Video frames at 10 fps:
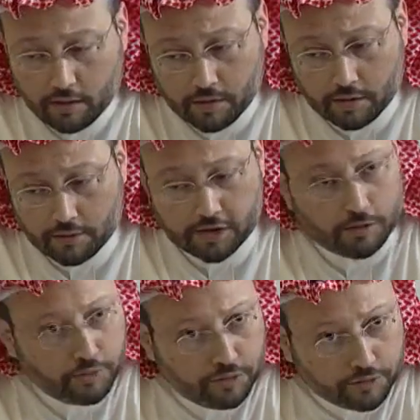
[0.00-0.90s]
Mr.
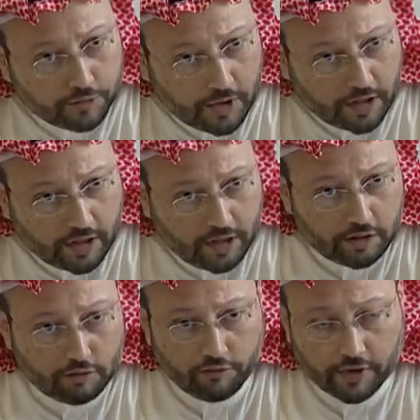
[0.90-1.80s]
Bhutto, the
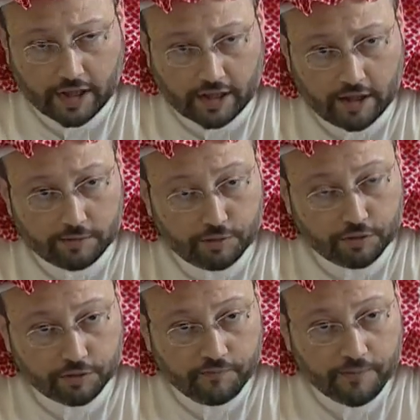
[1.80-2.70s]
late Zulfikar Ali
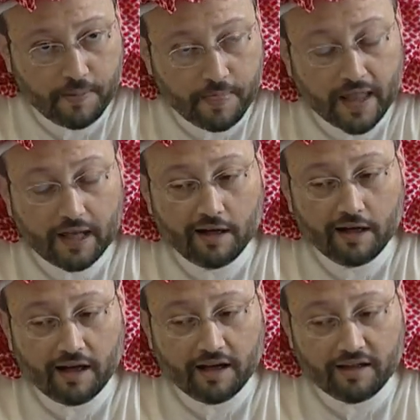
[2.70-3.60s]
Bhutto.
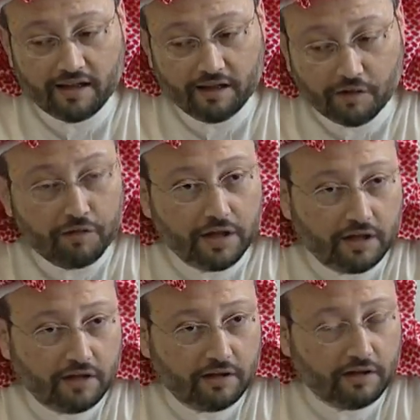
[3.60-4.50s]
And he
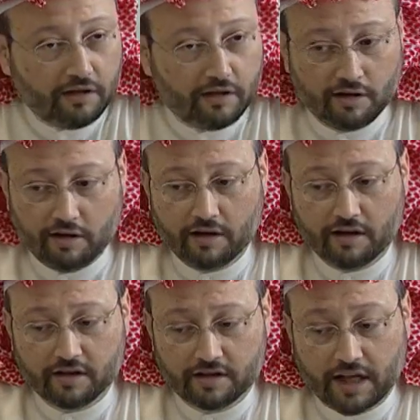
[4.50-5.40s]
only
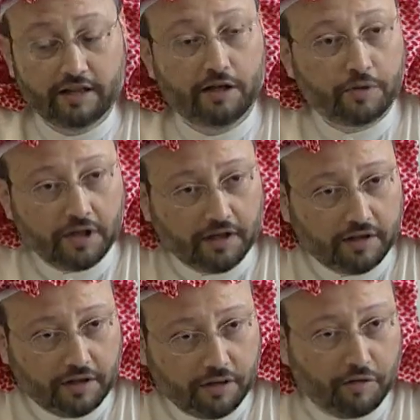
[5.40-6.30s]
sided with
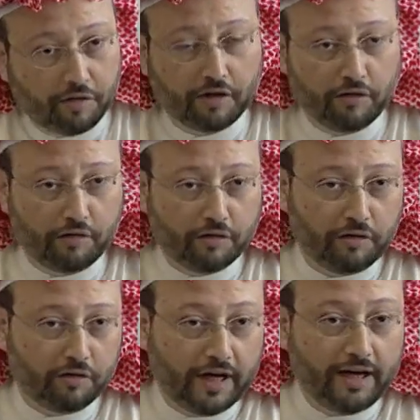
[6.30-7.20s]
India or
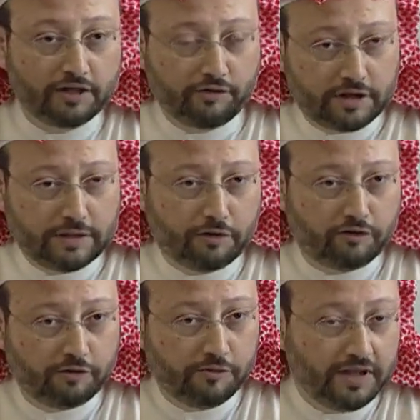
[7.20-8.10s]
asked for support
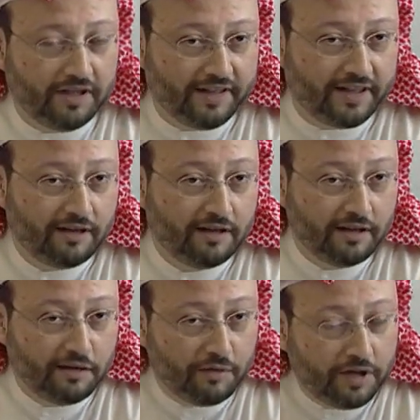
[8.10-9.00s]
from India
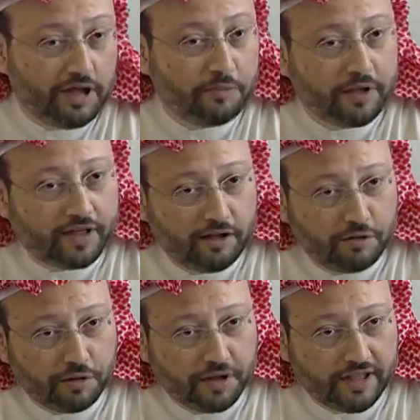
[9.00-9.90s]
when he began
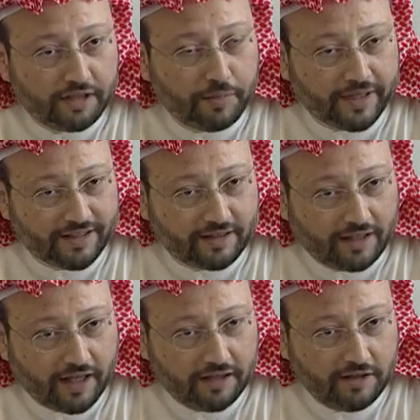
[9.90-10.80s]
to hear
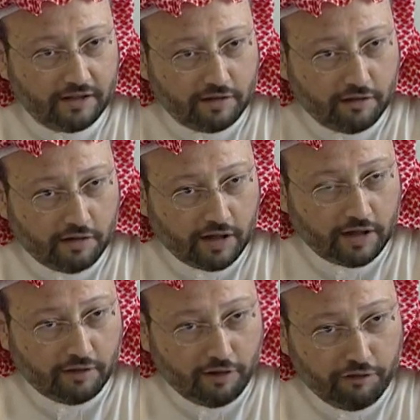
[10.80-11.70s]
Pakistani
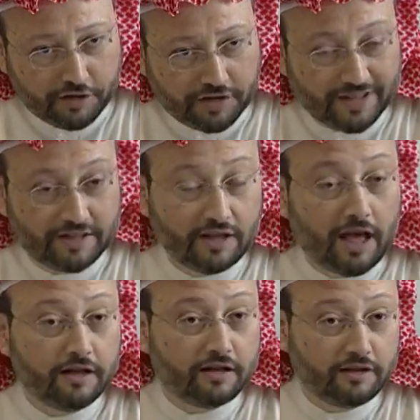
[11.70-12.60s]
officers
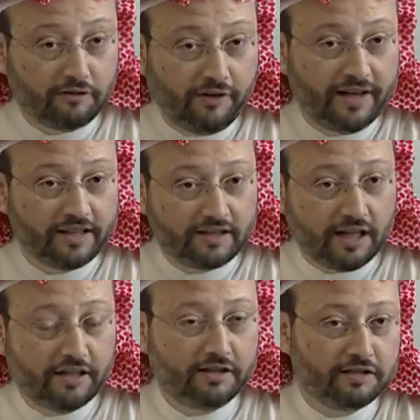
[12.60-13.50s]
directing fires
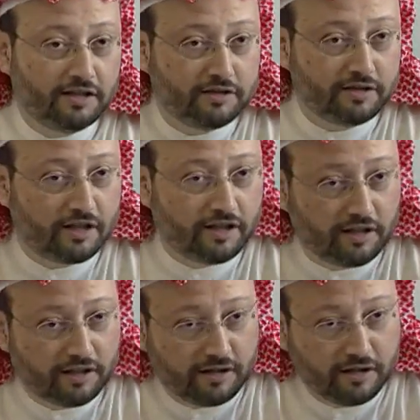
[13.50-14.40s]
against his
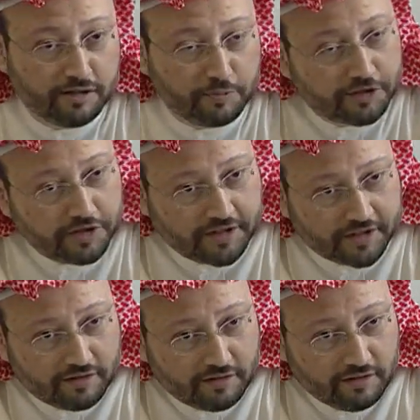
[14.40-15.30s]

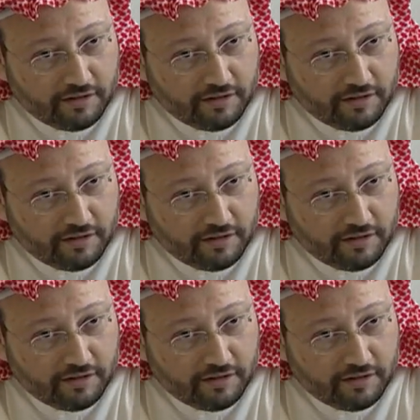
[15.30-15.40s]
positions.